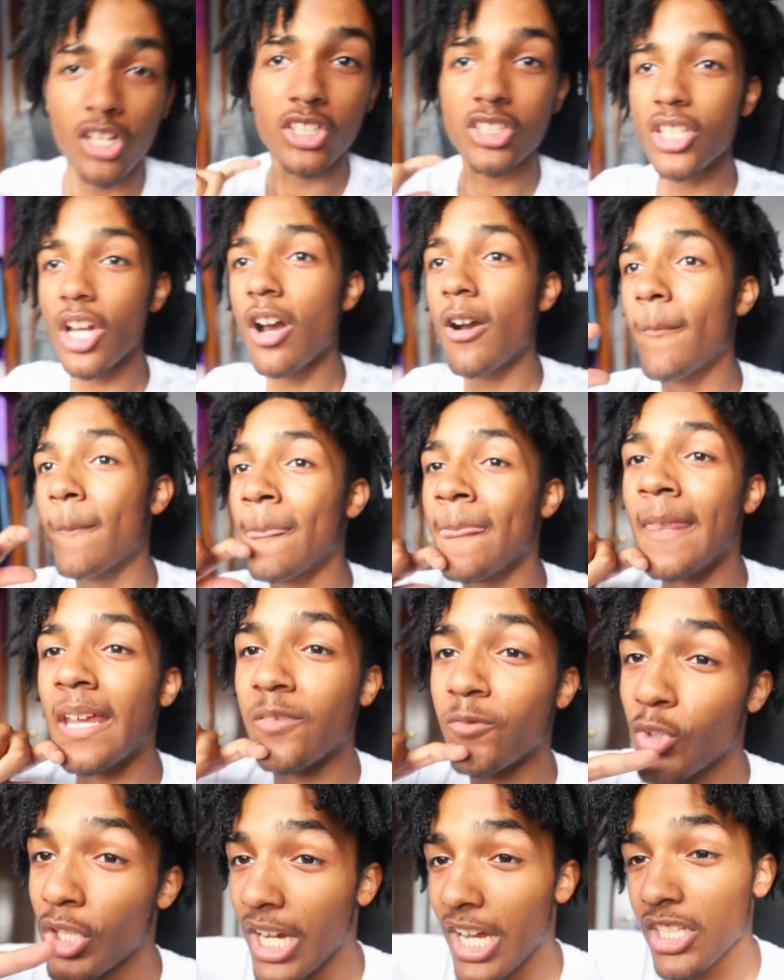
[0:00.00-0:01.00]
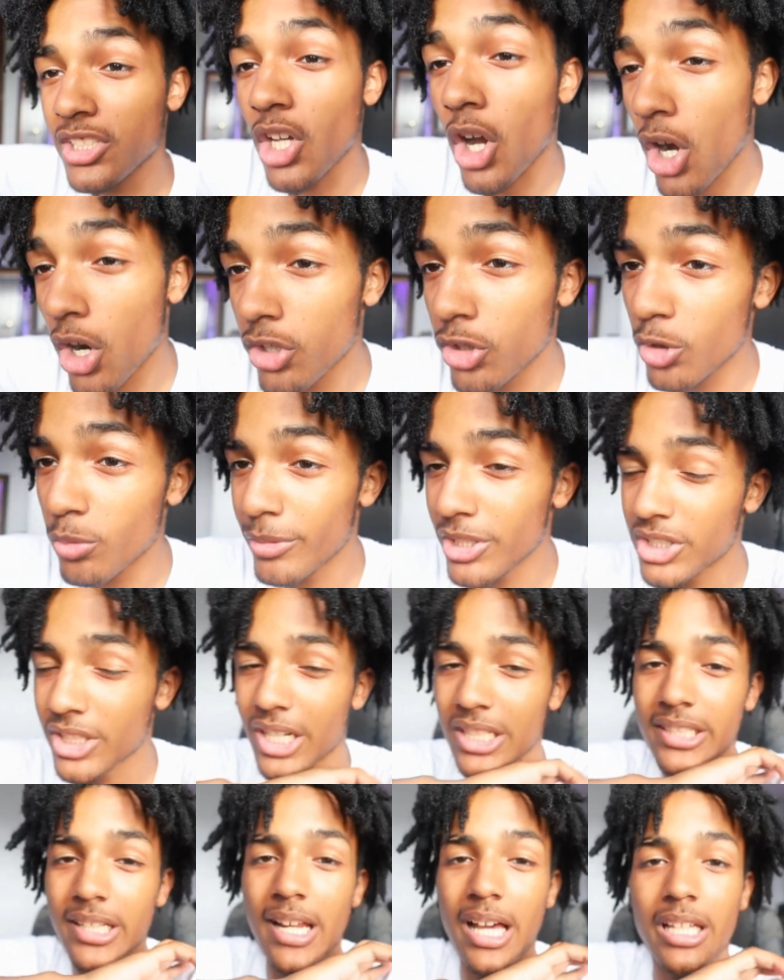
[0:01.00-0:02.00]
So if you guys are new, make sure
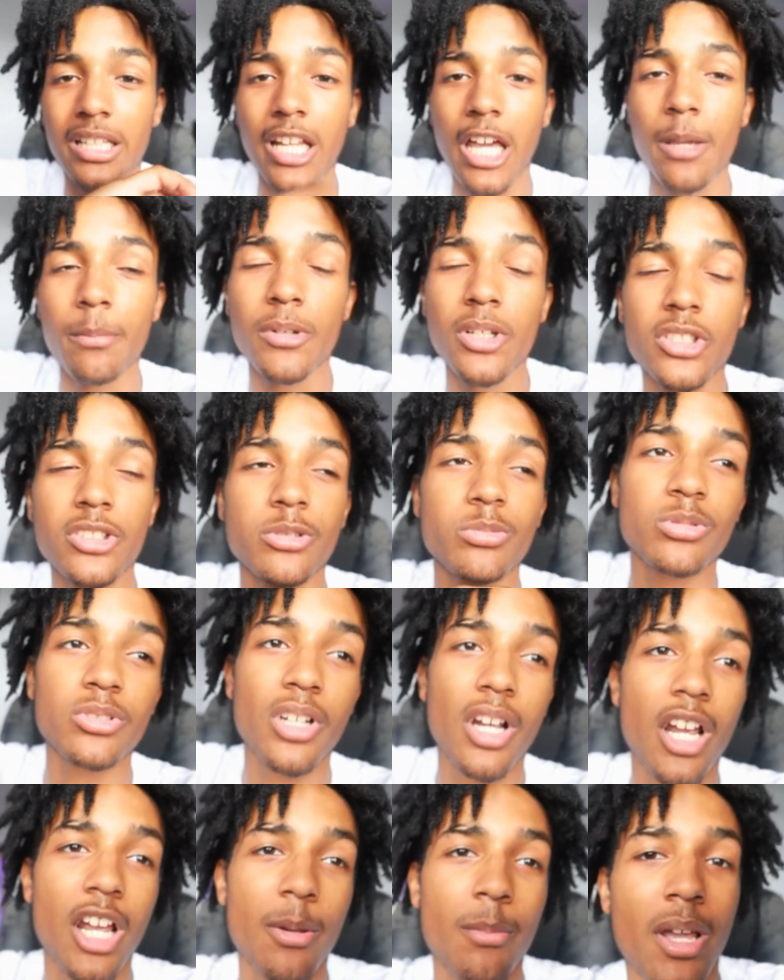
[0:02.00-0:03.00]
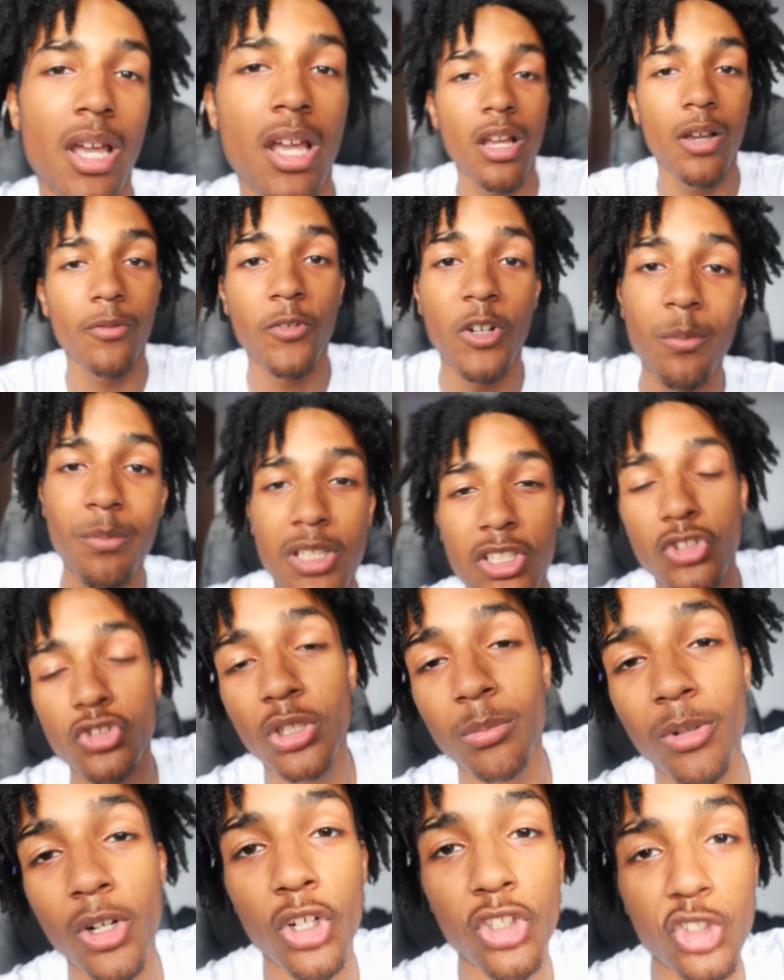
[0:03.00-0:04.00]
you guys hit that like button, subscribe. I'm gonna be
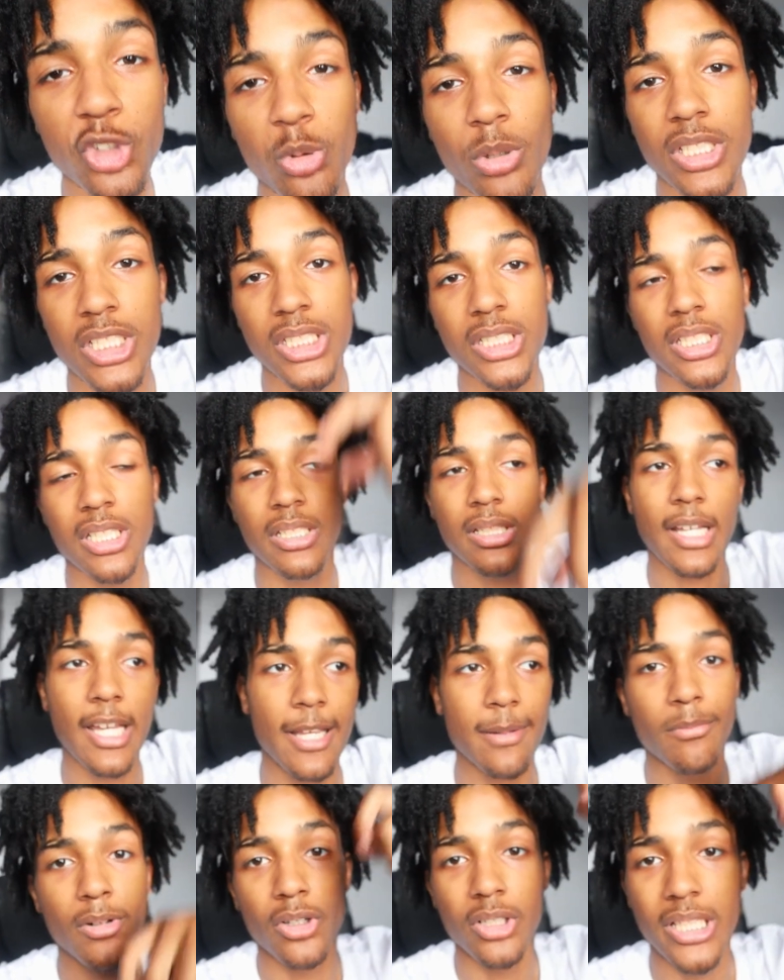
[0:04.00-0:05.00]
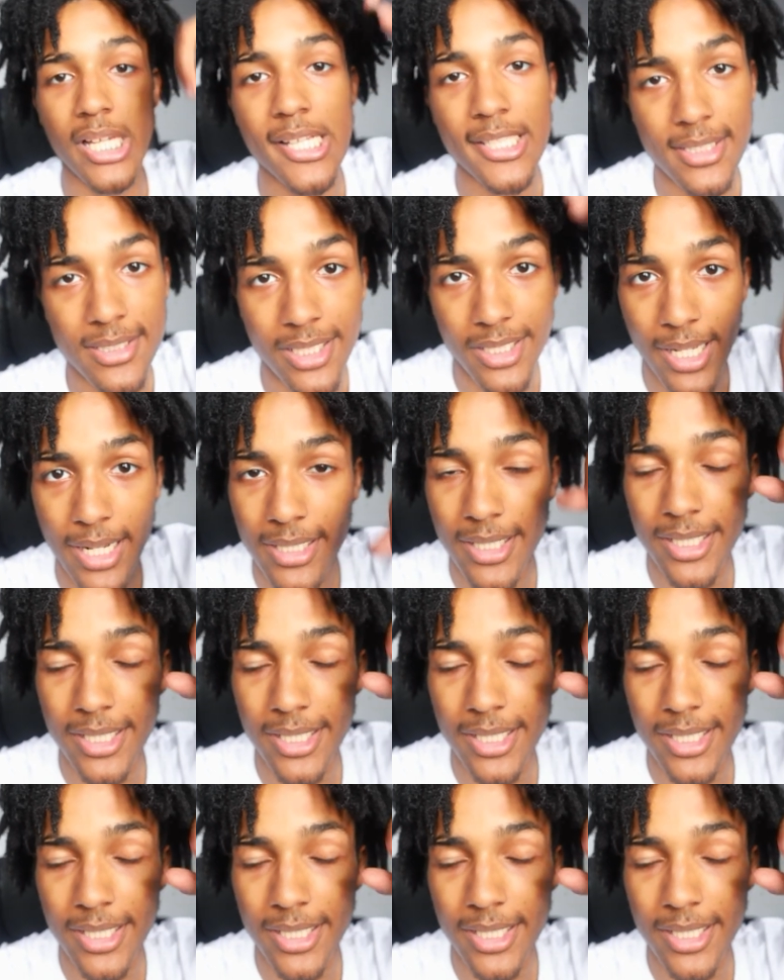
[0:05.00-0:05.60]
streaming on Twitch tonight, bro. Yes, tonight.